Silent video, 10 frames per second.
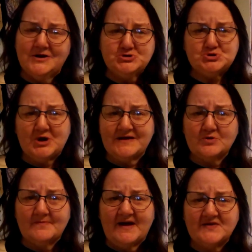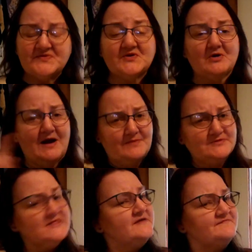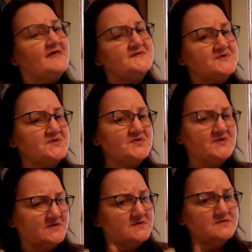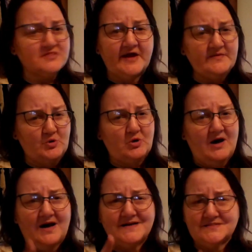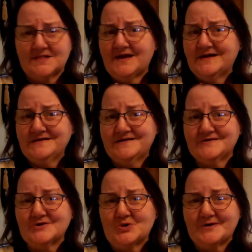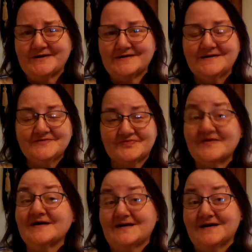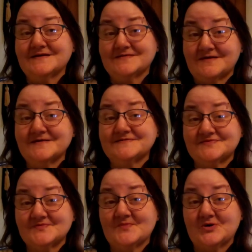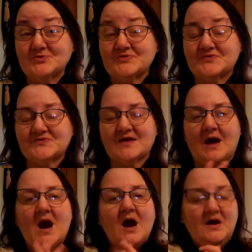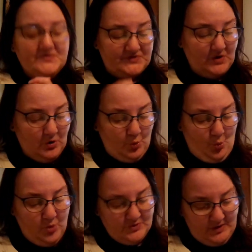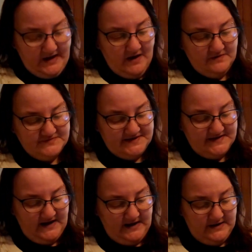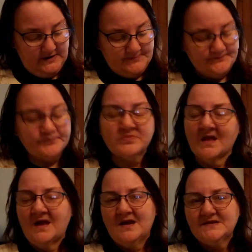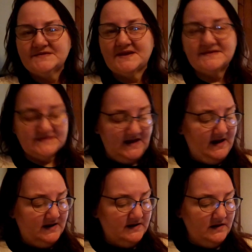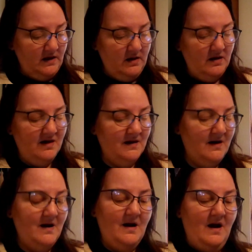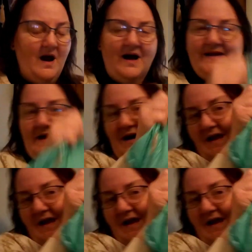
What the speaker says: channel master. I believe that's the label I landed on that I like the most. So, what do I have today? Today, I got